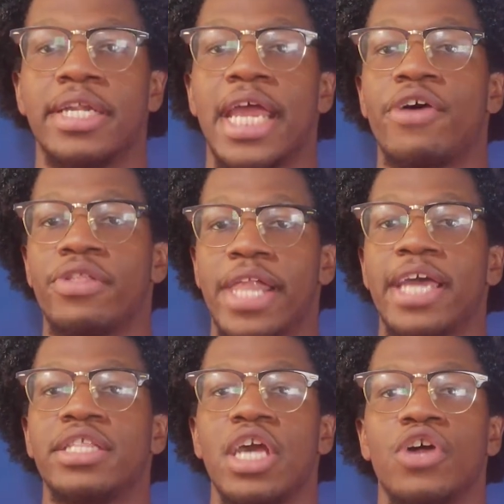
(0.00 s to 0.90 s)
Now,
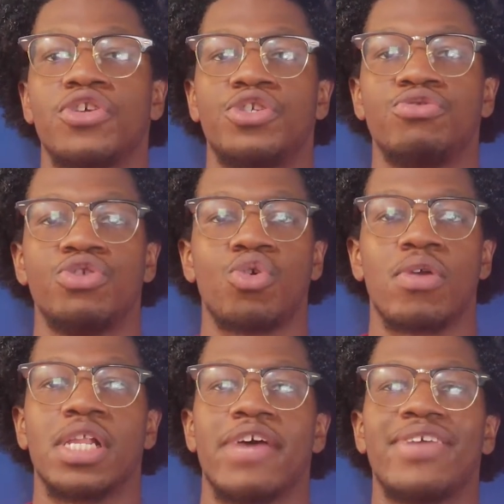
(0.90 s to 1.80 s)
like the other two
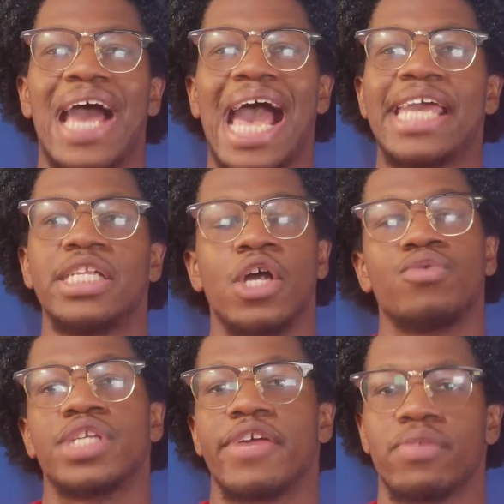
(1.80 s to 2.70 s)
Jordan 11 IE
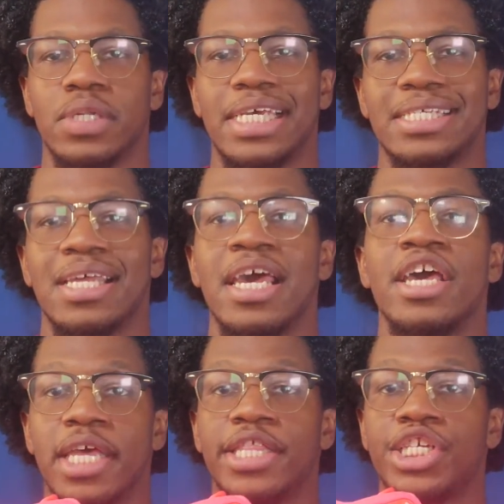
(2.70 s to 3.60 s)
Lows that I've released,
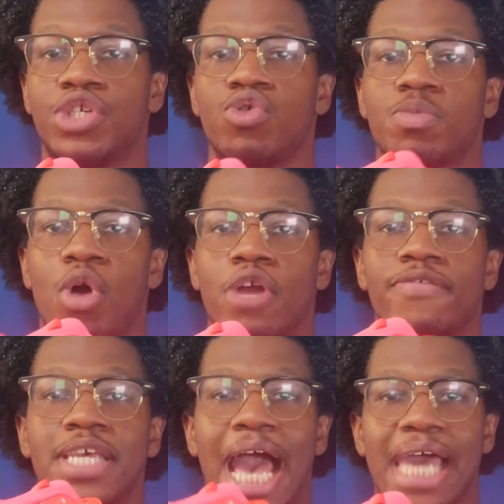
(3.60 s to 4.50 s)
this shoe is part
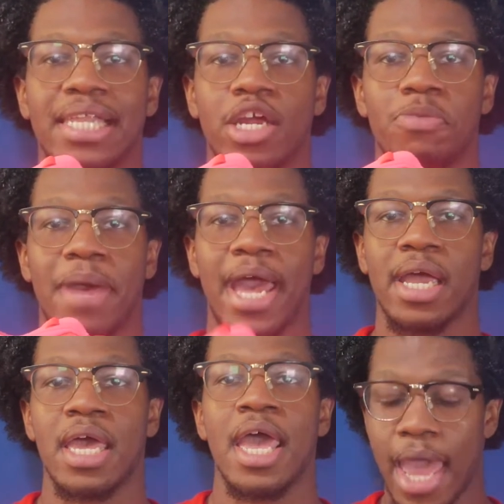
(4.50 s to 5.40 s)
of the highlighter pack
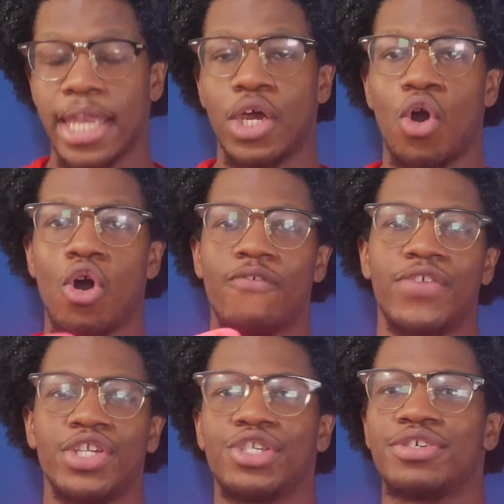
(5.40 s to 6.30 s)
and they all
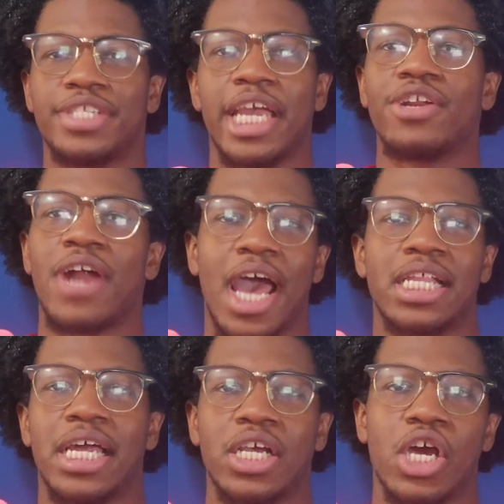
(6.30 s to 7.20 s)
feature standard
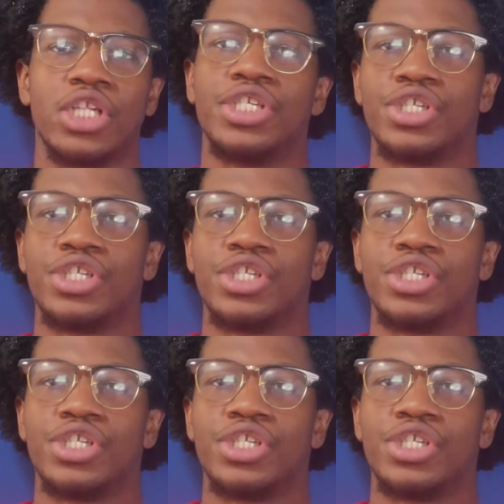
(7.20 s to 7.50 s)
highlighter colors.